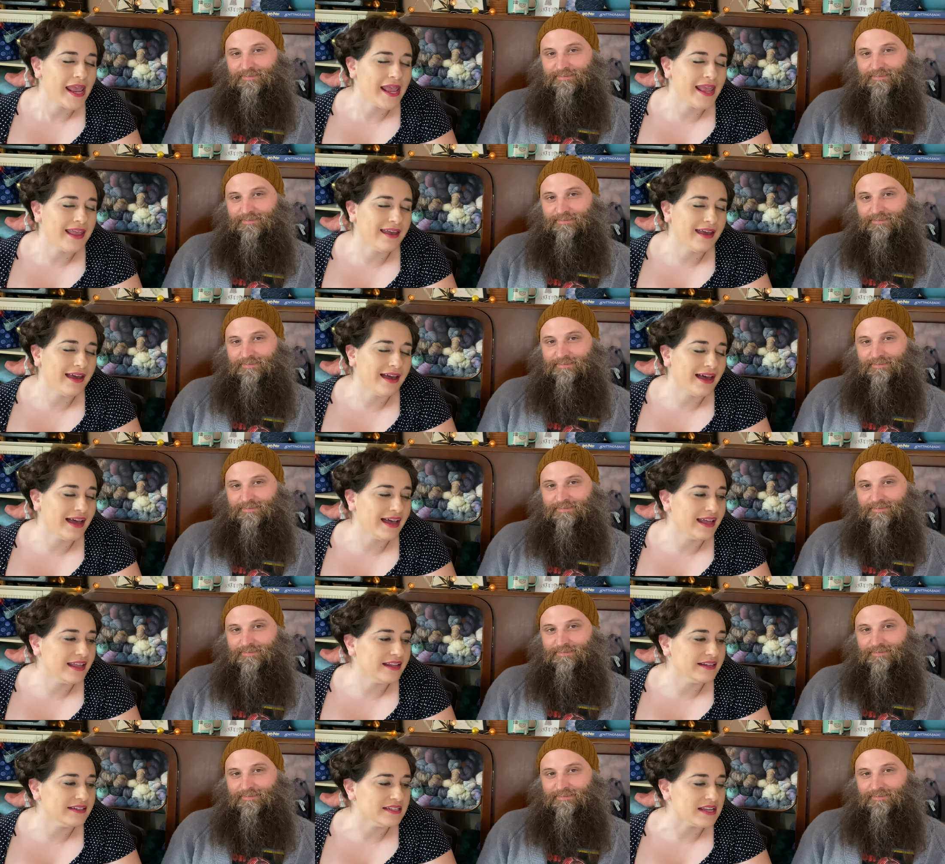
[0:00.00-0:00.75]

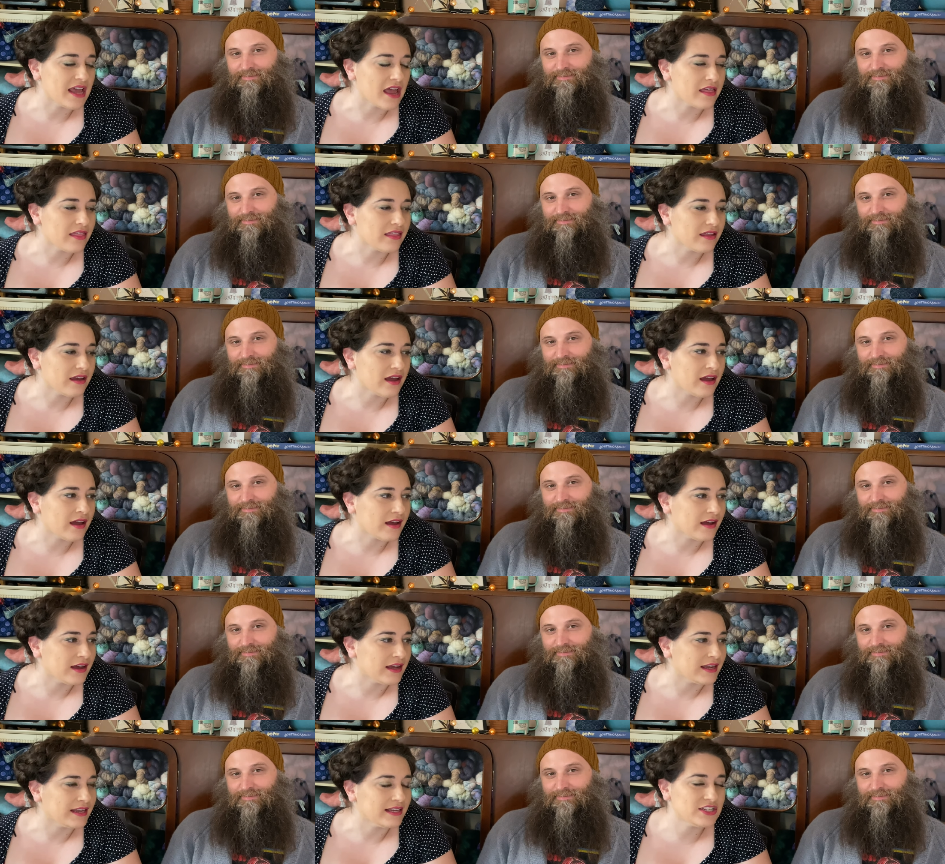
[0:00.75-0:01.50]
Speaker 1: And
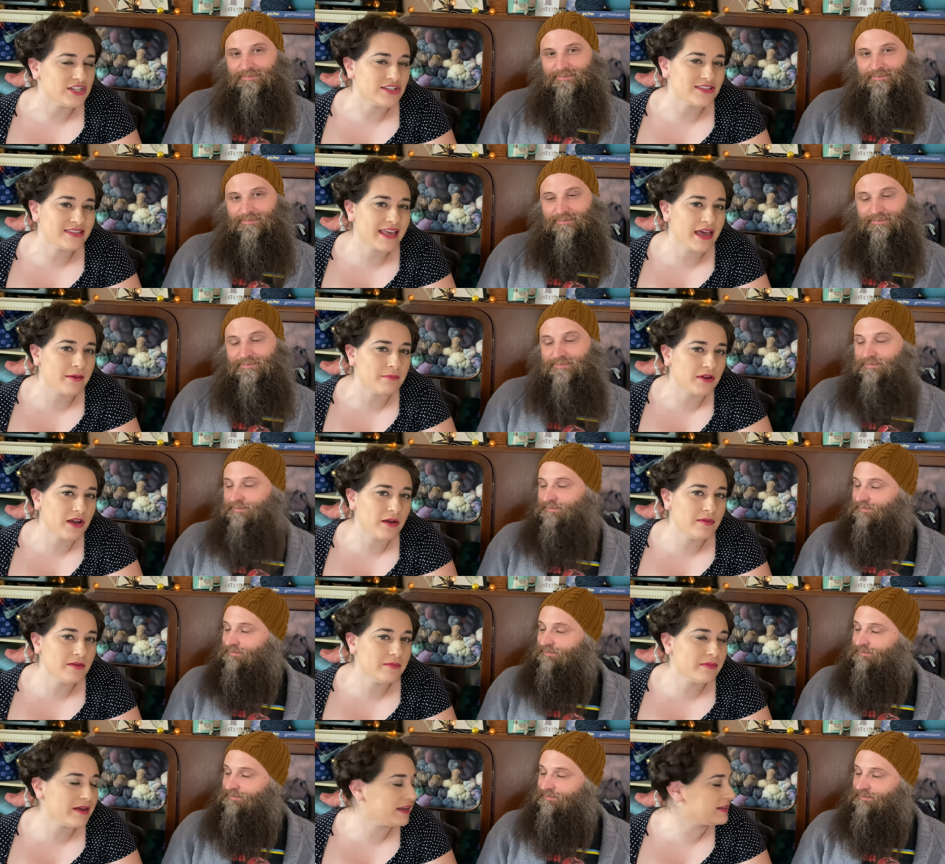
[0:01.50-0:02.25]
I just
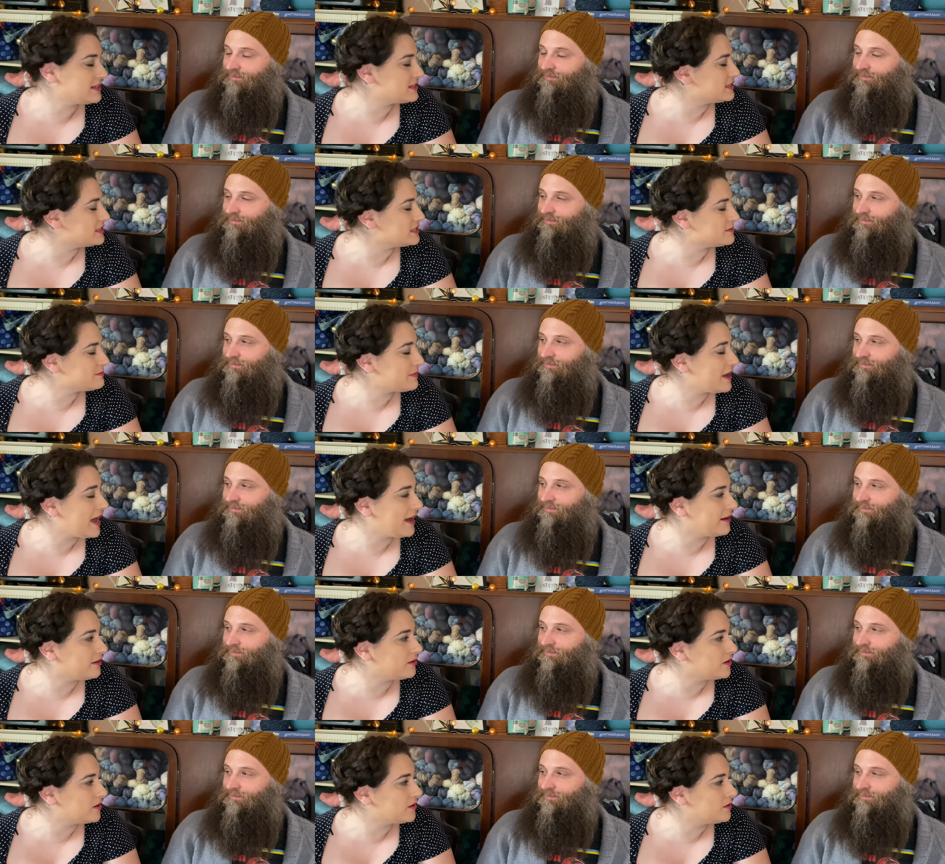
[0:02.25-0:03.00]
kept coming back to this
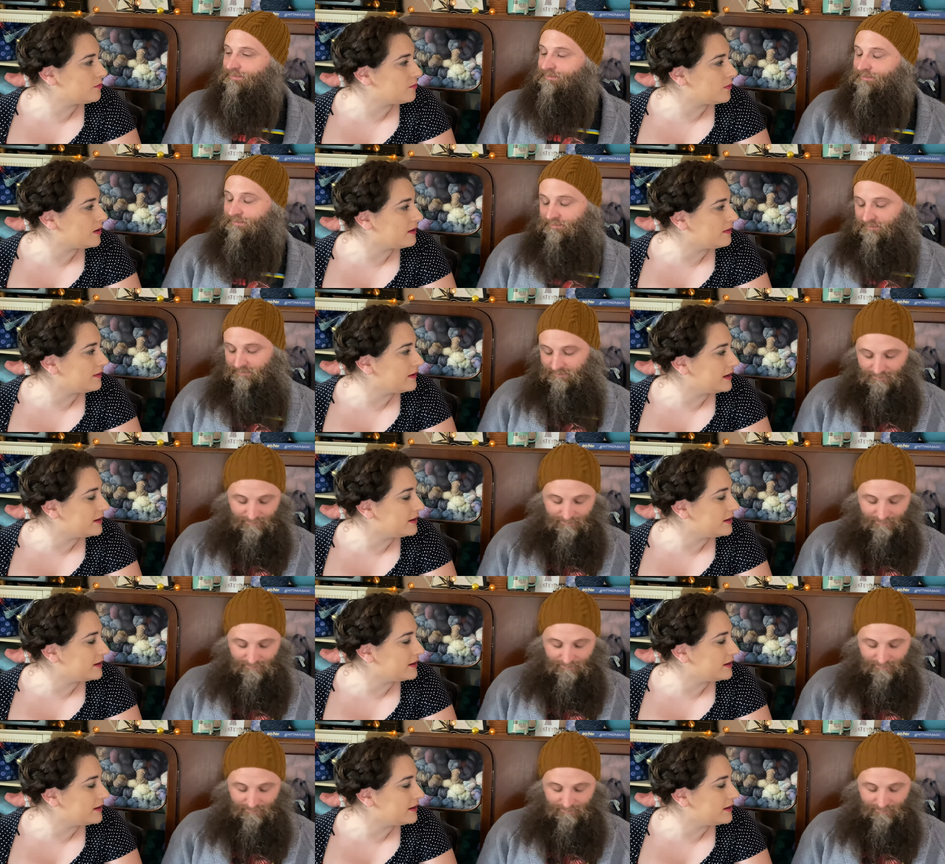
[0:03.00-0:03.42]
pattern while